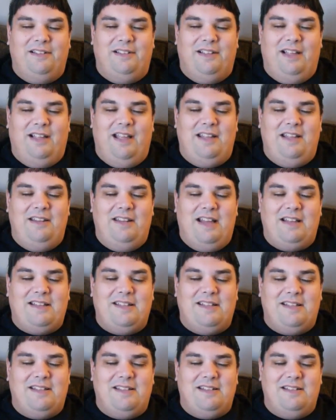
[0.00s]
And
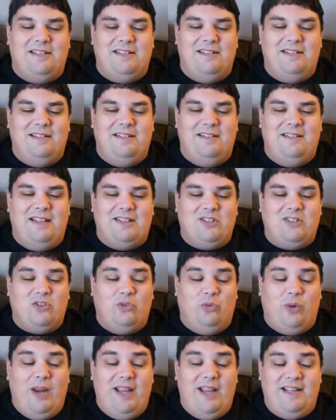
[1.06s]
that's that's
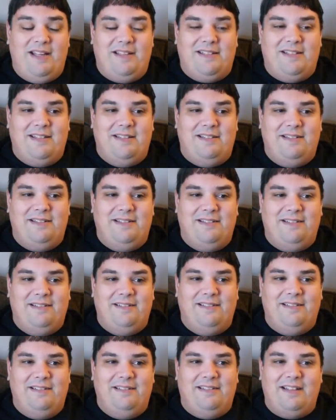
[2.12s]
great.
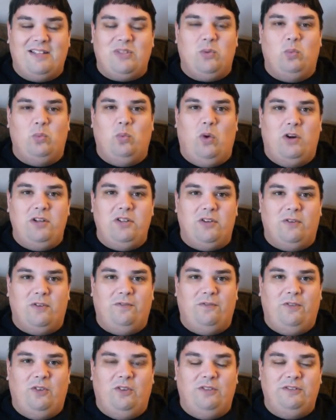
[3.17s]
That's
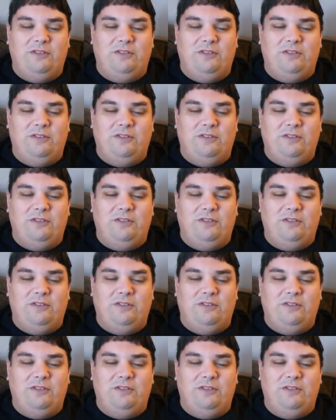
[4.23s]
wonderful.